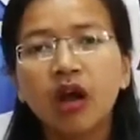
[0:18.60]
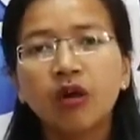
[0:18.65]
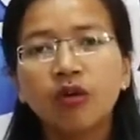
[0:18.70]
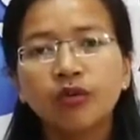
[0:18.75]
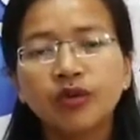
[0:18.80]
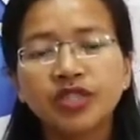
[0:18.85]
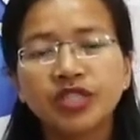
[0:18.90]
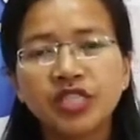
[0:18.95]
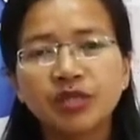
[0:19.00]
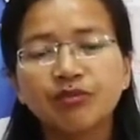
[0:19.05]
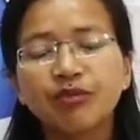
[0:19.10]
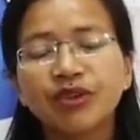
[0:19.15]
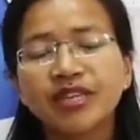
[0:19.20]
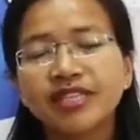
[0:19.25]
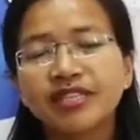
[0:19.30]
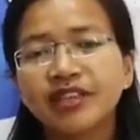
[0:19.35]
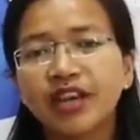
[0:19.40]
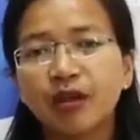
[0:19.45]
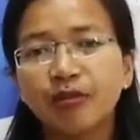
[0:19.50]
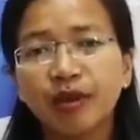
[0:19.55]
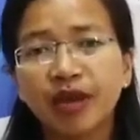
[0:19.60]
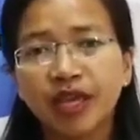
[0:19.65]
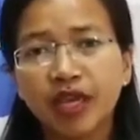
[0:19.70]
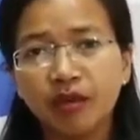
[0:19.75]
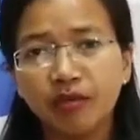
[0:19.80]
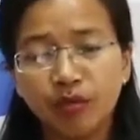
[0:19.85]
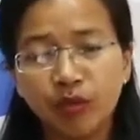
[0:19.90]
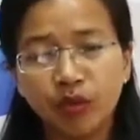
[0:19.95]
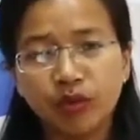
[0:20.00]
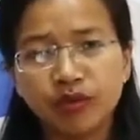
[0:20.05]
which is prescribed by
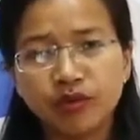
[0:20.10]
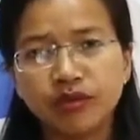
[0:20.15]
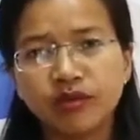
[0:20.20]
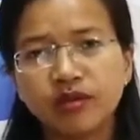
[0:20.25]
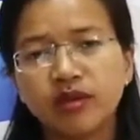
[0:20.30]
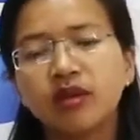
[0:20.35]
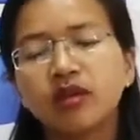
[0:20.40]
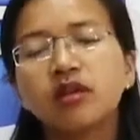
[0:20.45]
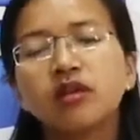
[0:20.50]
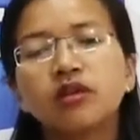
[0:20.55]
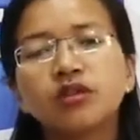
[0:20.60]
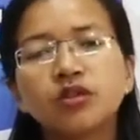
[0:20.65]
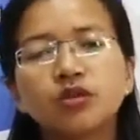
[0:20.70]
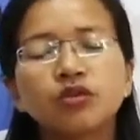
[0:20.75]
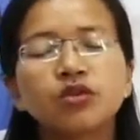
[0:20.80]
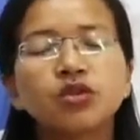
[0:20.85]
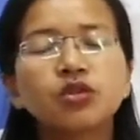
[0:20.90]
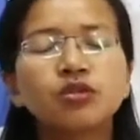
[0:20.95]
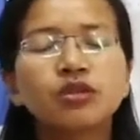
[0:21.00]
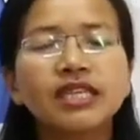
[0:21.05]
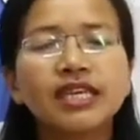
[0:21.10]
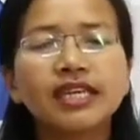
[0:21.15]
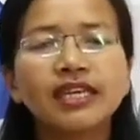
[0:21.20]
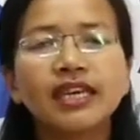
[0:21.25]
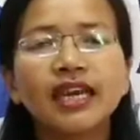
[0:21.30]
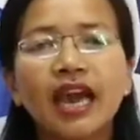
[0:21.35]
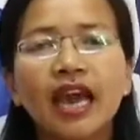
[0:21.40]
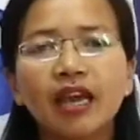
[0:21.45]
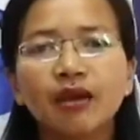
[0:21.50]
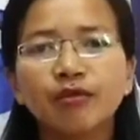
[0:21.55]
MBOSE. So today
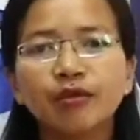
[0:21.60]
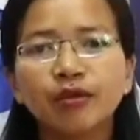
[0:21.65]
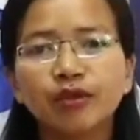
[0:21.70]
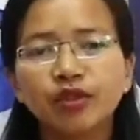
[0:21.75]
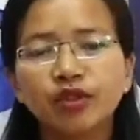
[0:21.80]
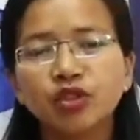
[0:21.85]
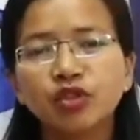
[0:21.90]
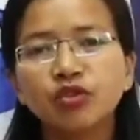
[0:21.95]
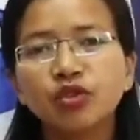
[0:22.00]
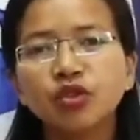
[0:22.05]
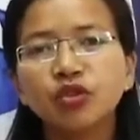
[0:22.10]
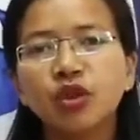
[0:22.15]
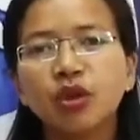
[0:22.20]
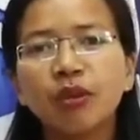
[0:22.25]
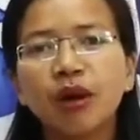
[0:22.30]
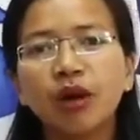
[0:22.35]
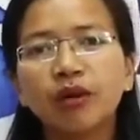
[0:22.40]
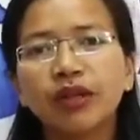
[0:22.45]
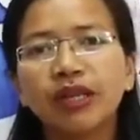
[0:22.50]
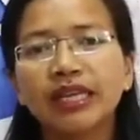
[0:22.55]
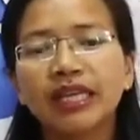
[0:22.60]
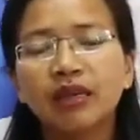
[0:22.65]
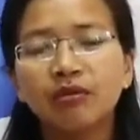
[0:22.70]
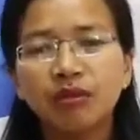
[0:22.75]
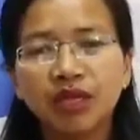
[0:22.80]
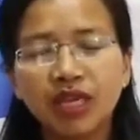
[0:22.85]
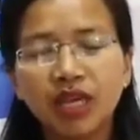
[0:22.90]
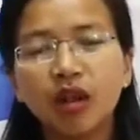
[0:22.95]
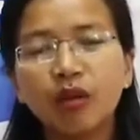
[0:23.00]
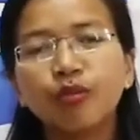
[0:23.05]
I am going to do about the
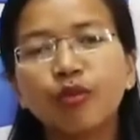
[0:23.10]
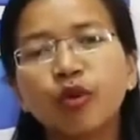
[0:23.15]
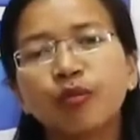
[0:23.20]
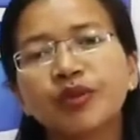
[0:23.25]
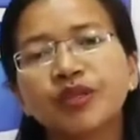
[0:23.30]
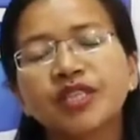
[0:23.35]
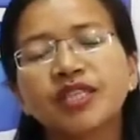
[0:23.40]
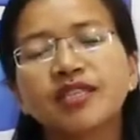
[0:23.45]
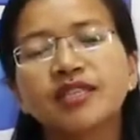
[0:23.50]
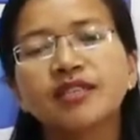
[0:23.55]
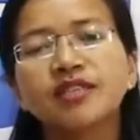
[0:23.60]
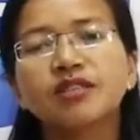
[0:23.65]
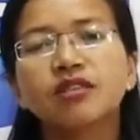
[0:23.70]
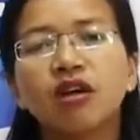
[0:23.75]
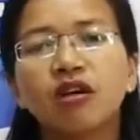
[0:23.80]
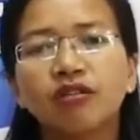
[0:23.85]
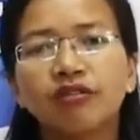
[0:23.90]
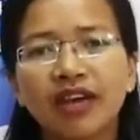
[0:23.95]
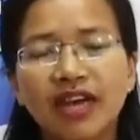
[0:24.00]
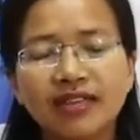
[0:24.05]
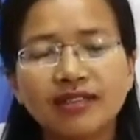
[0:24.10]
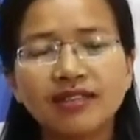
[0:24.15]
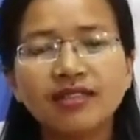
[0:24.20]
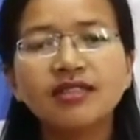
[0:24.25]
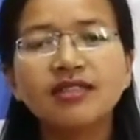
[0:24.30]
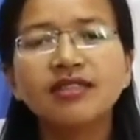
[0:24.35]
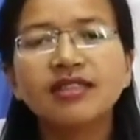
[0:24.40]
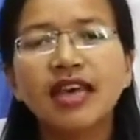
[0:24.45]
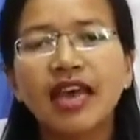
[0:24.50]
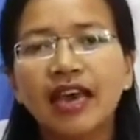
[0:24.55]
chemical properties of
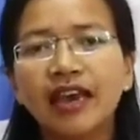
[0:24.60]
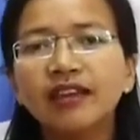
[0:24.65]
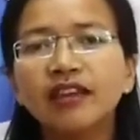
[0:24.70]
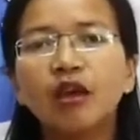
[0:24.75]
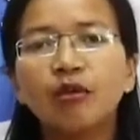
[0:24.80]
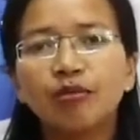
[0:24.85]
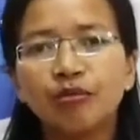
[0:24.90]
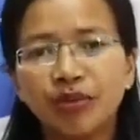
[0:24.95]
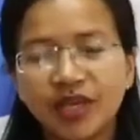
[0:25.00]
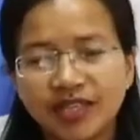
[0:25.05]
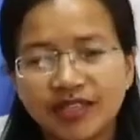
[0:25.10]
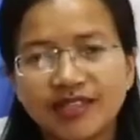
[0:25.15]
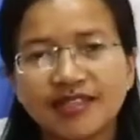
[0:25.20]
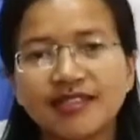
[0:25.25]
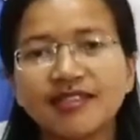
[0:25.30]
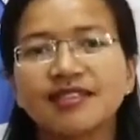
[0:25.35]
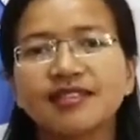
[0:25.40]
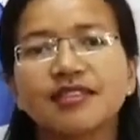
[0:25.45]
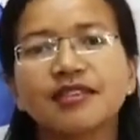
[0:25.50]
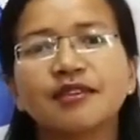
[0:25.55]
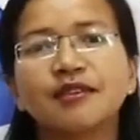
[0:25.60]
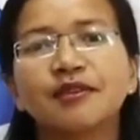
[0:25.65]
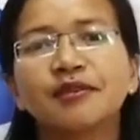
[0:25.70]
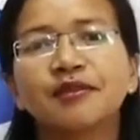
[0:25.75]
acids and bases.